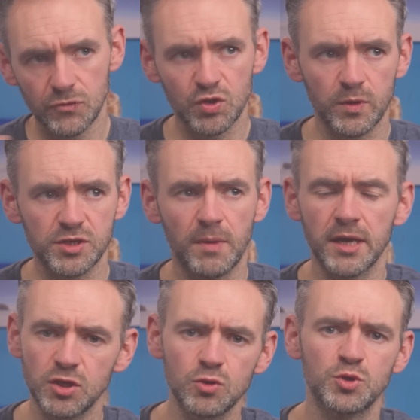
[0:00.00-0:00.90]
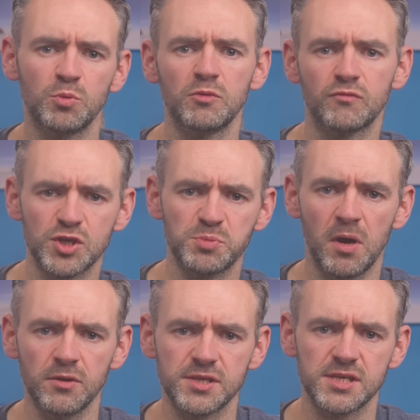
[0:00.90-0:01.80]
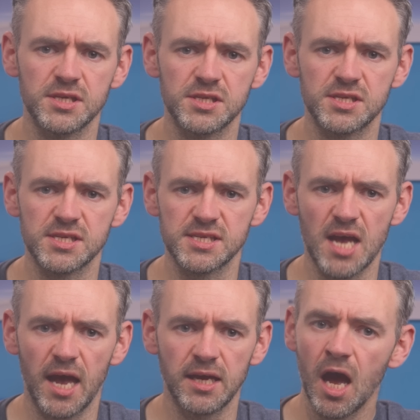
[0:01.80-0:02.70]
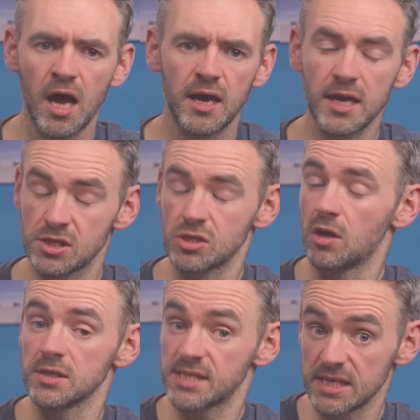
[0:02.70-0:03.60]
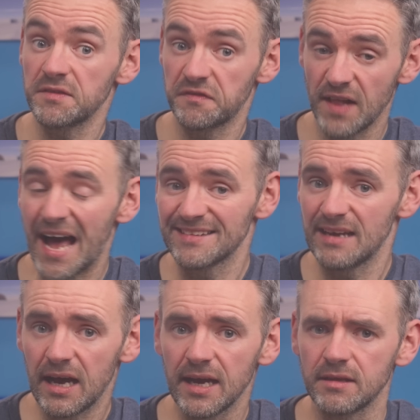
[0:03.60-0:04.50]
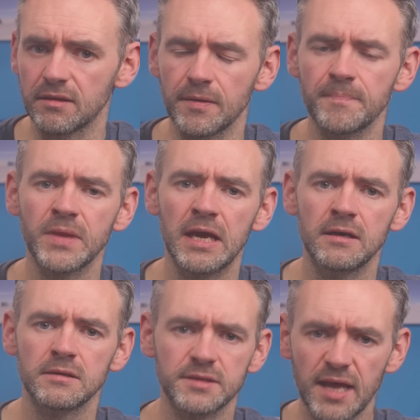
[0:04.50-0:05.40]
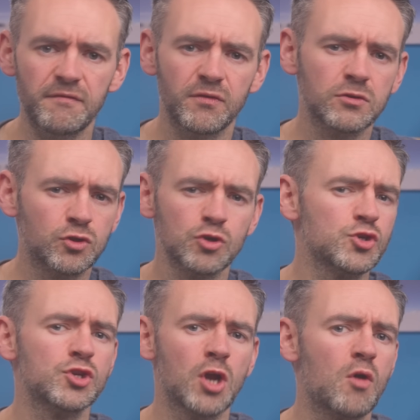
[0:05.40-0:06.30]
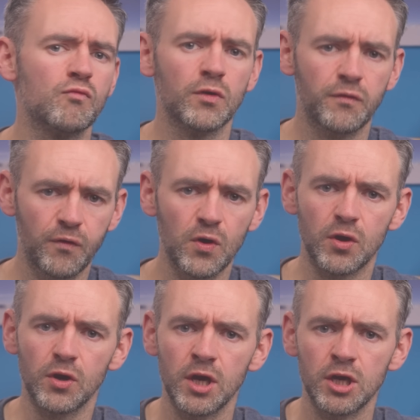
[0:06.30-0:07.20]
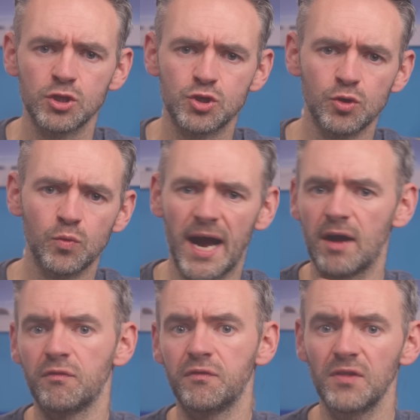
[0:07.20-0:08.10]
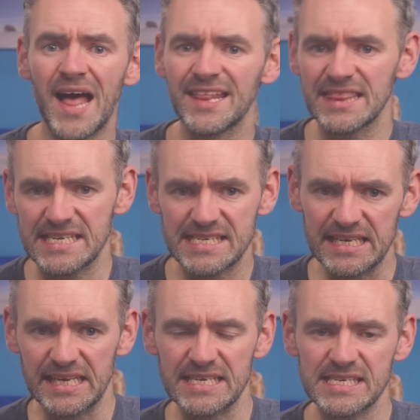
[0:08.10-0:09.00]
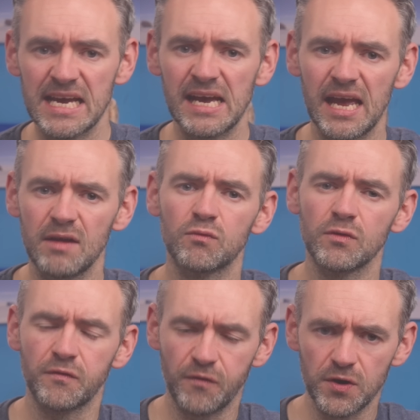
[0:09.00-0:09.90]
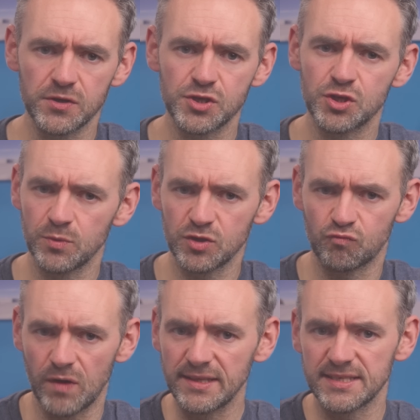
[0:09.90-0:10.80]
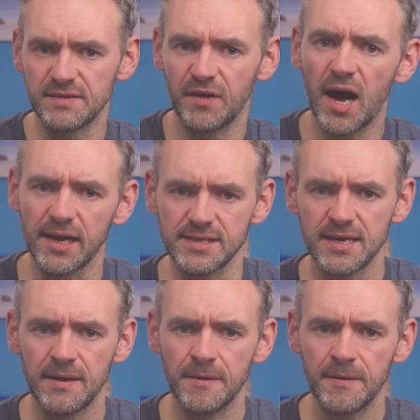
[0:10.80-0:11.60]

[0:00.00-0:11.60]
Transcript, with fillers: To which my usual response is to say it's not sea flat either. Level does not refer to how flat the sea is, it refers to its relative height.